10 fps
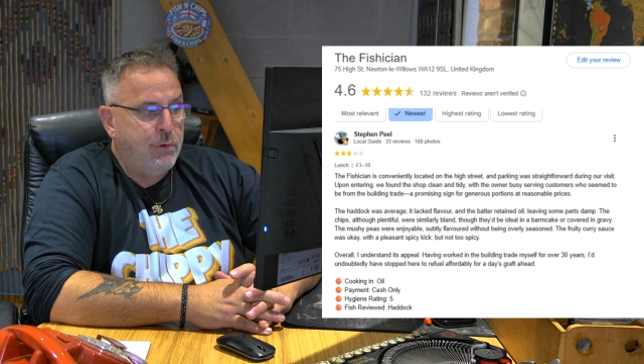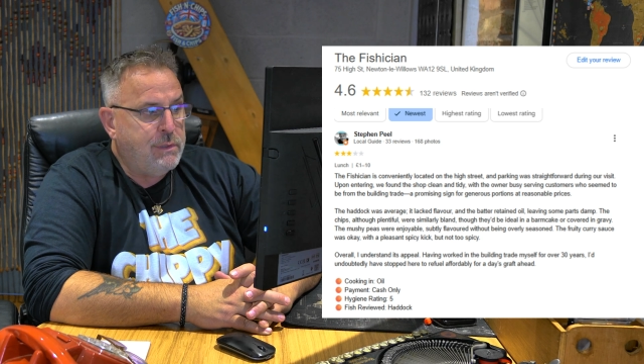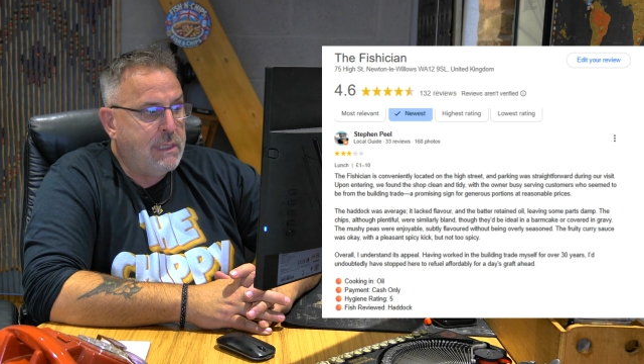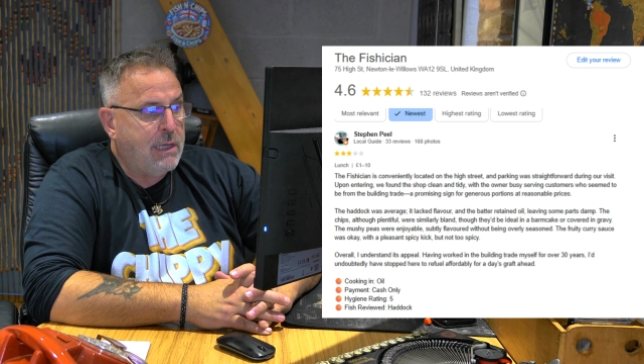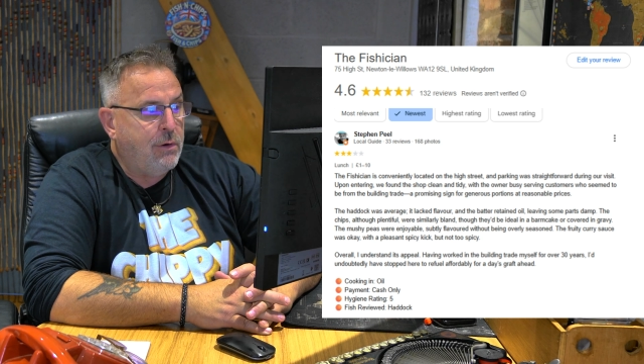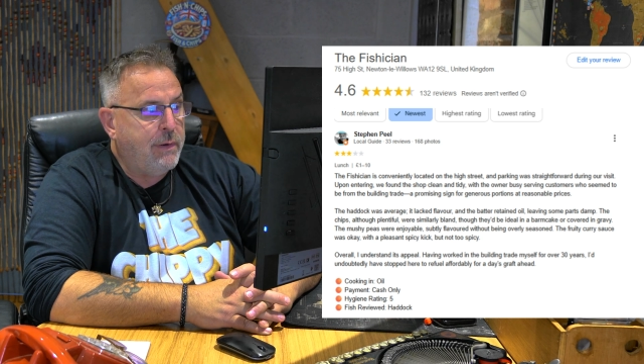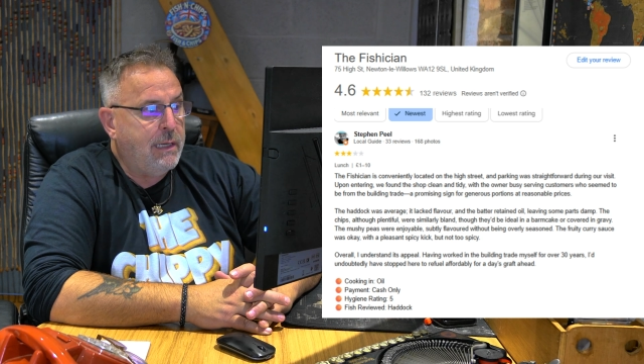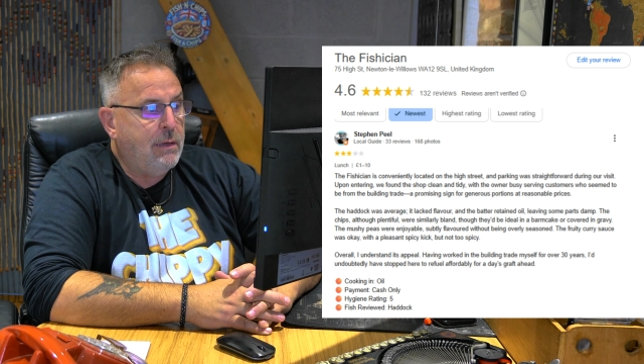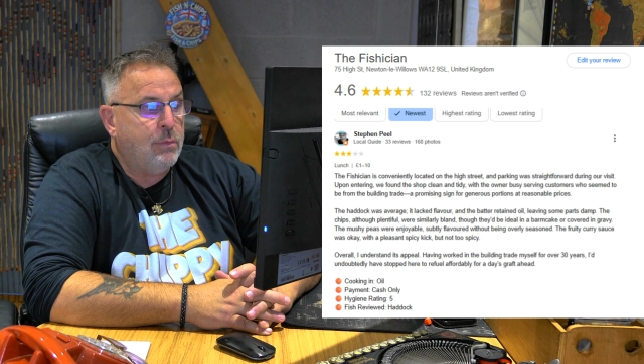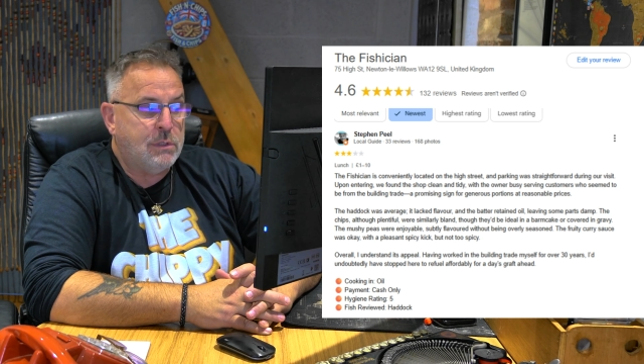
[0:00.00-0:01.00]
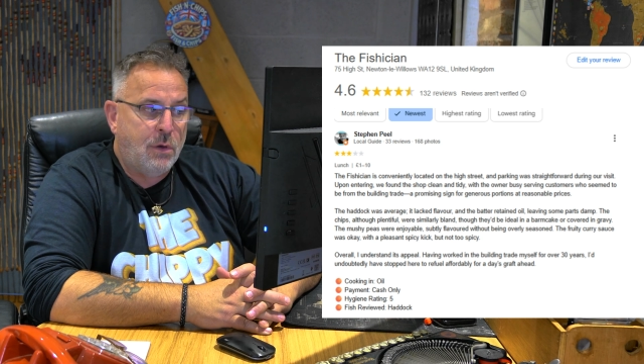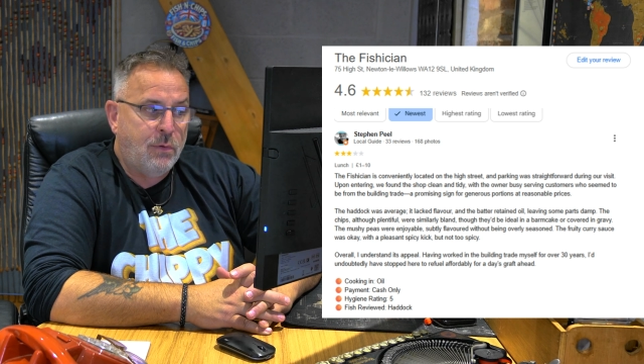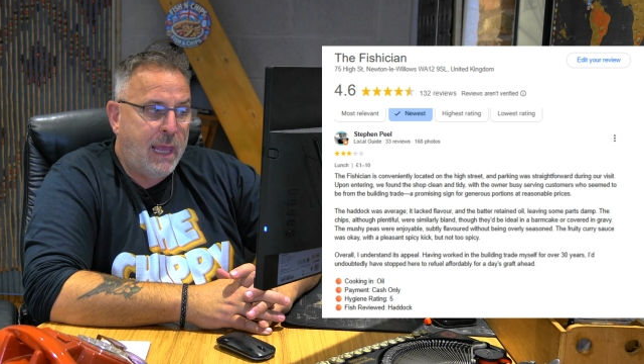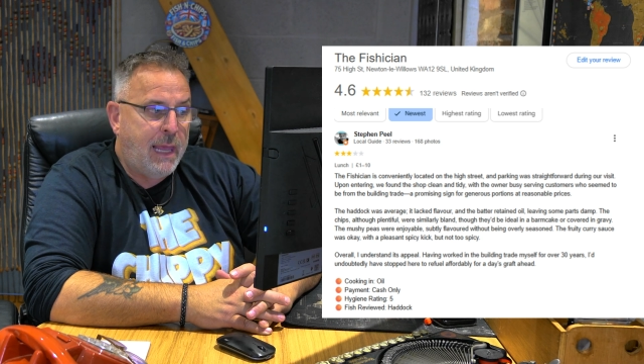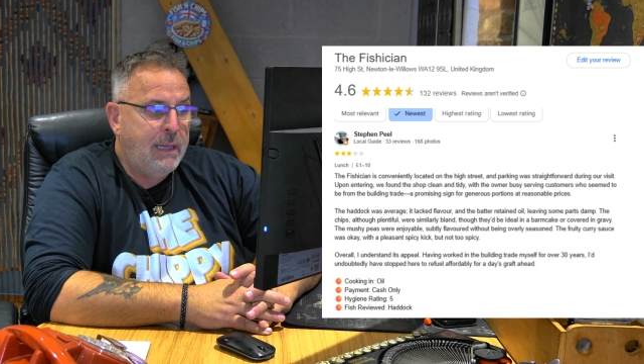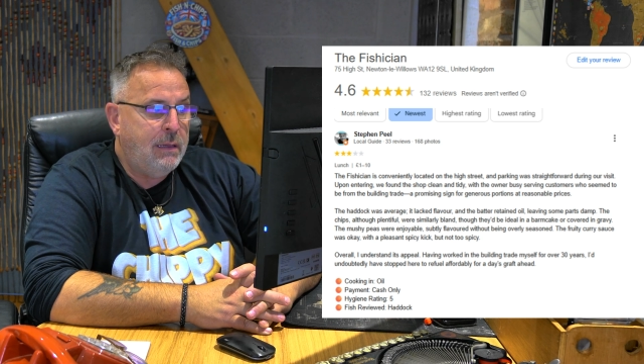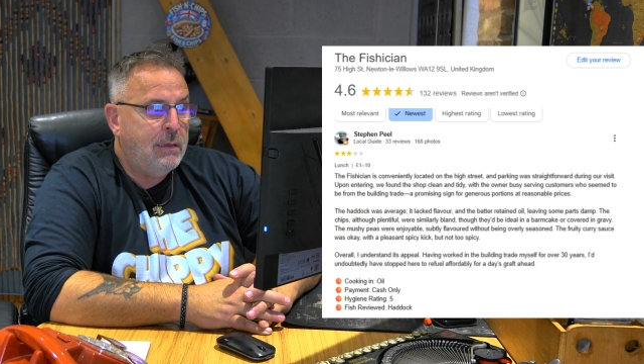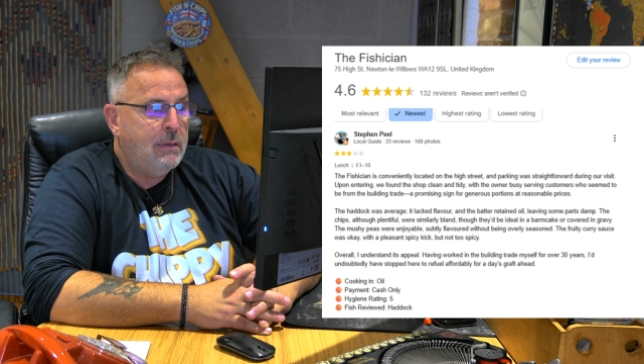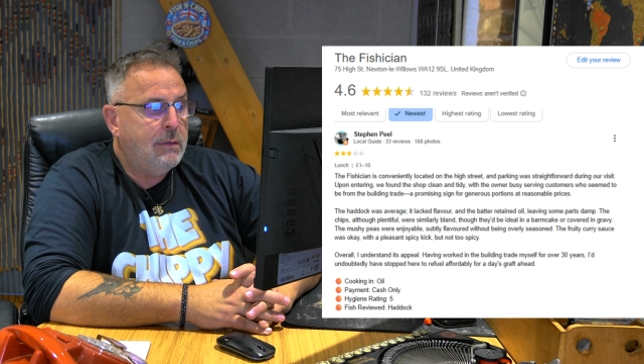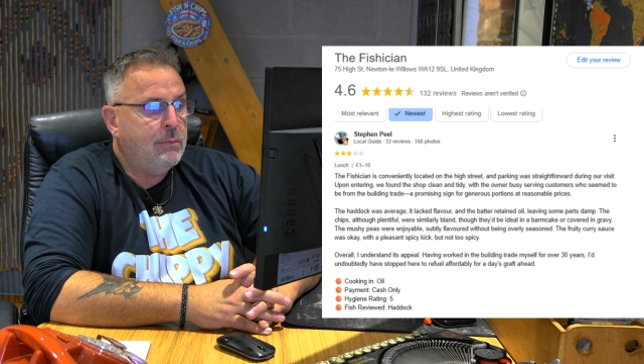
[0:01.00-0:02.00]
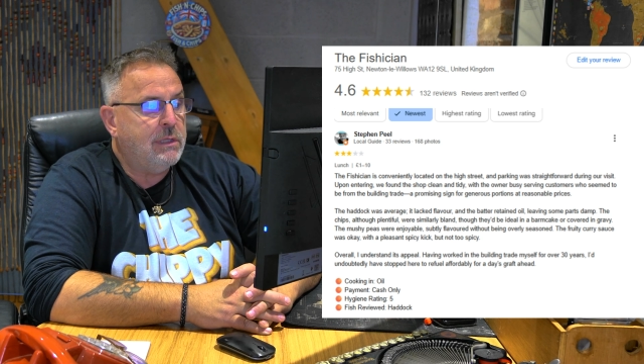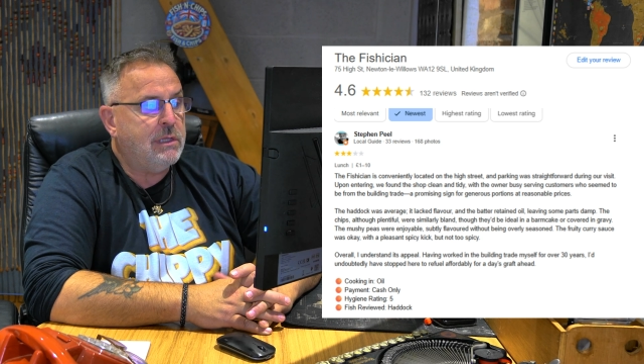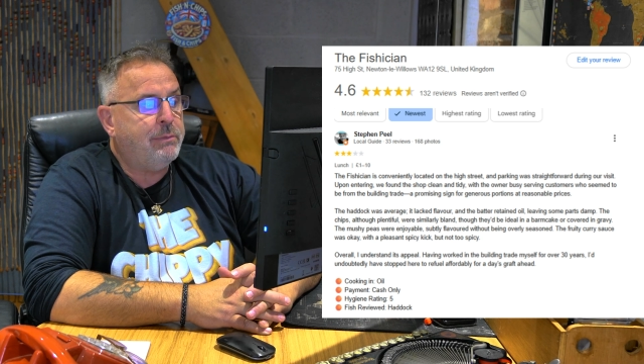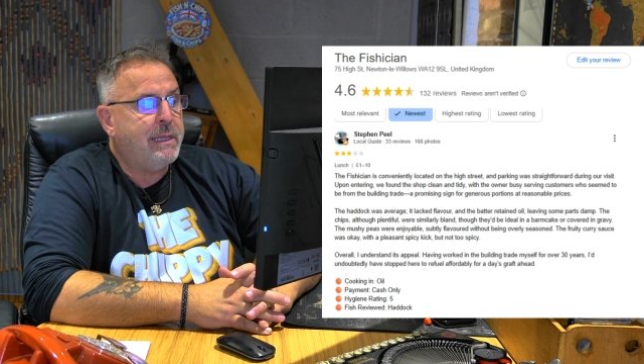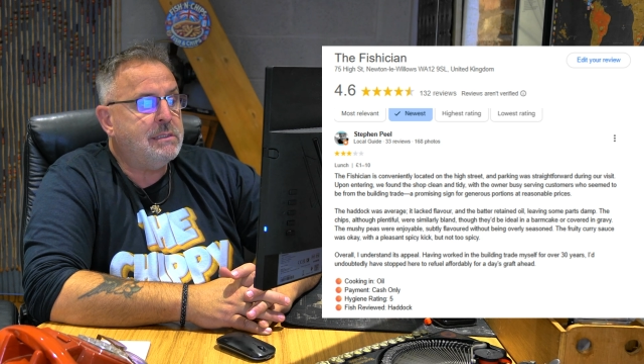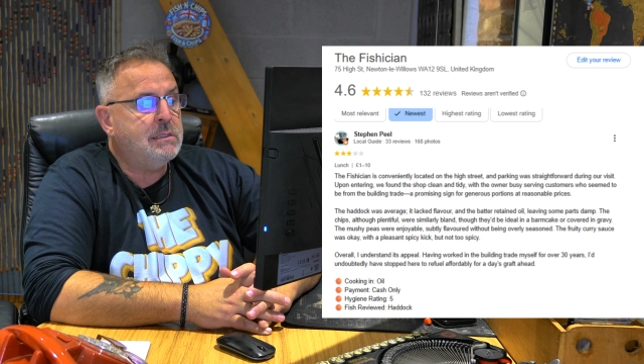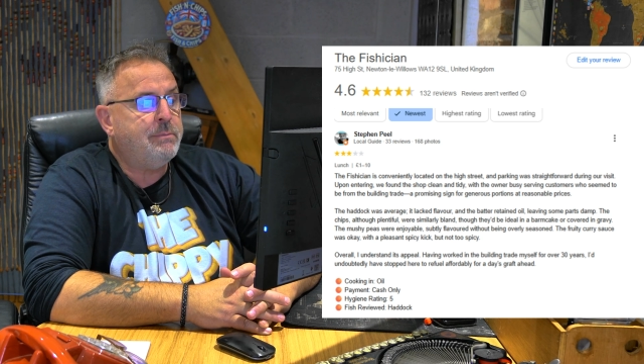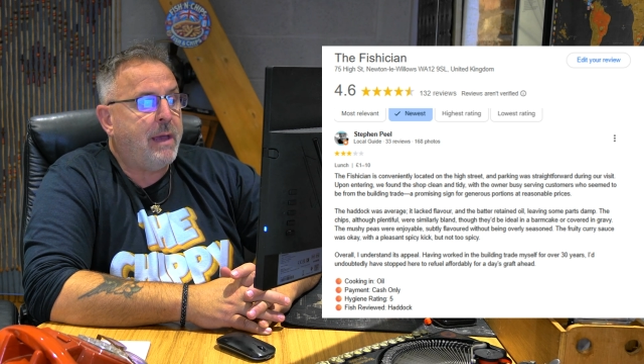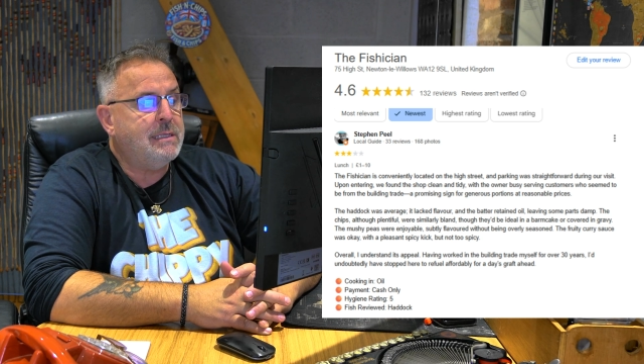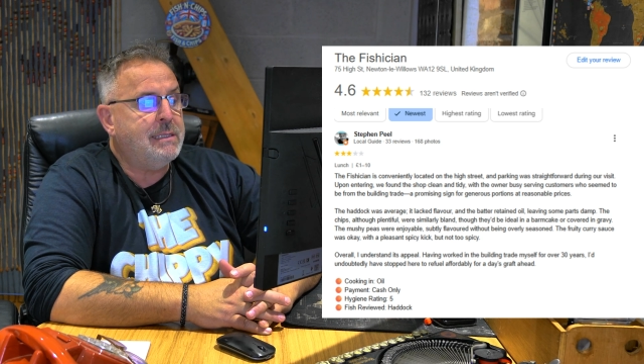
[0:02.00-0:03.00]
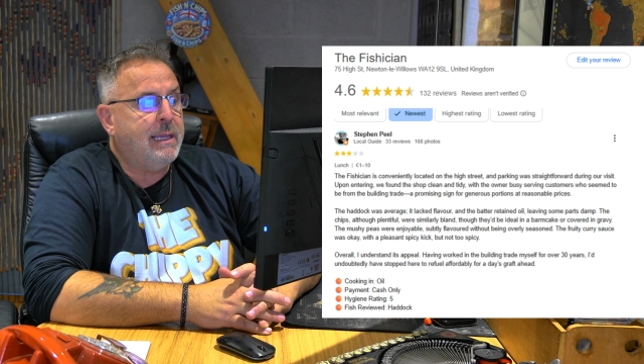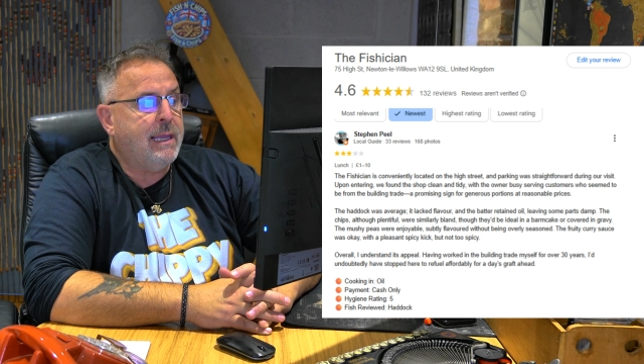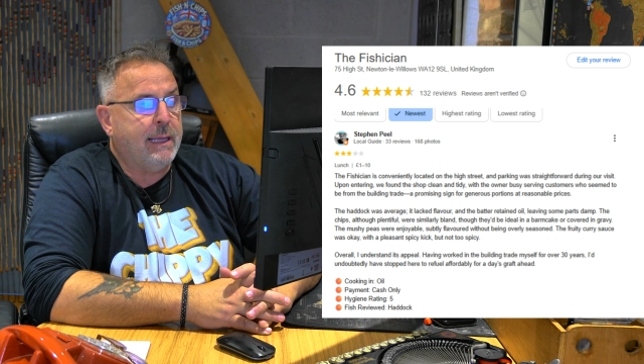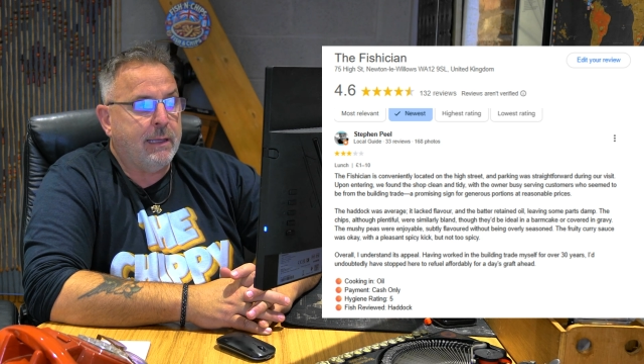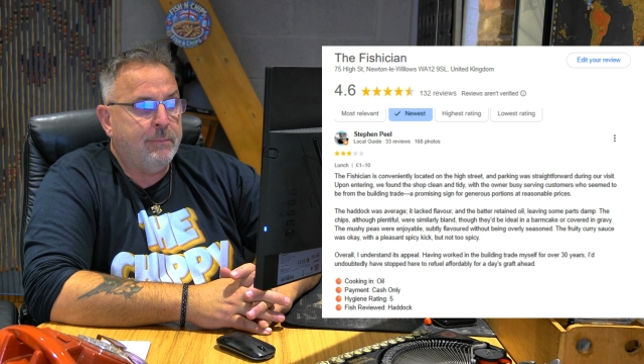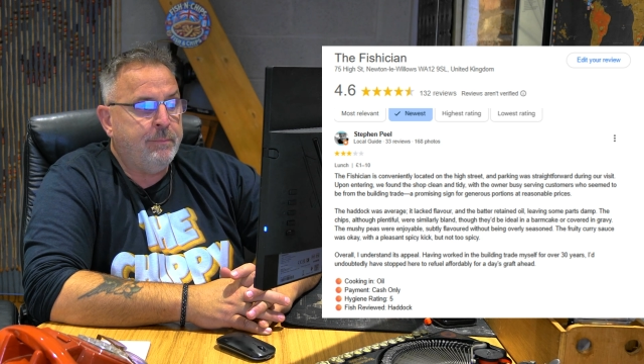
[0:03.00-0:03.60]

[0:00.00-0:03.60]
Fruity curry was okay, with a pleasant spicy kick,